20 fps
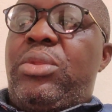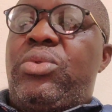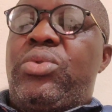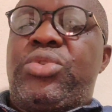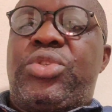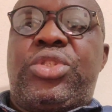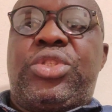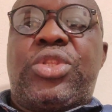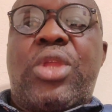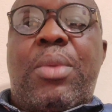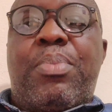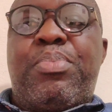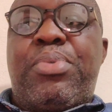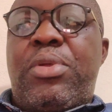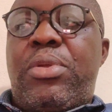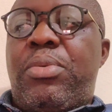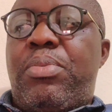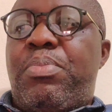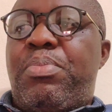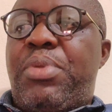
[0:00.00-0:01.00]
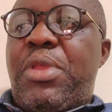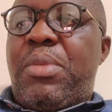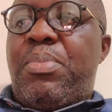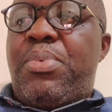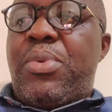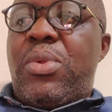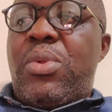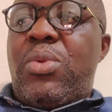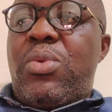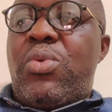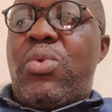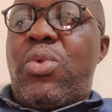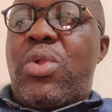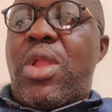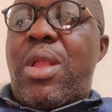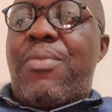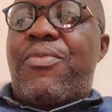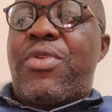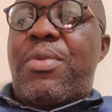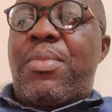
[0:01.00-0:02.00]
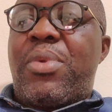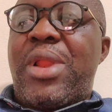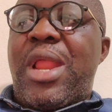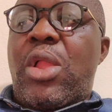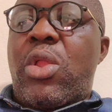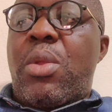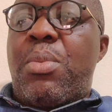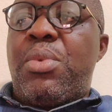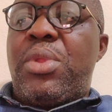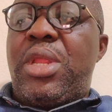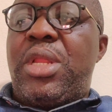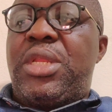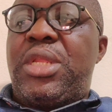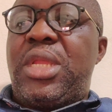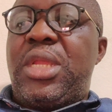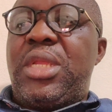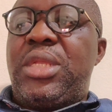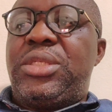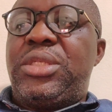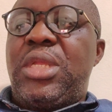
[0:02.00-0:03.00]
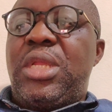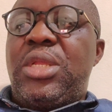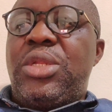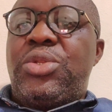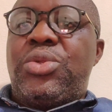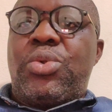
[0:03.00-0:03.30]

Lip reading: to stop people who come from other communities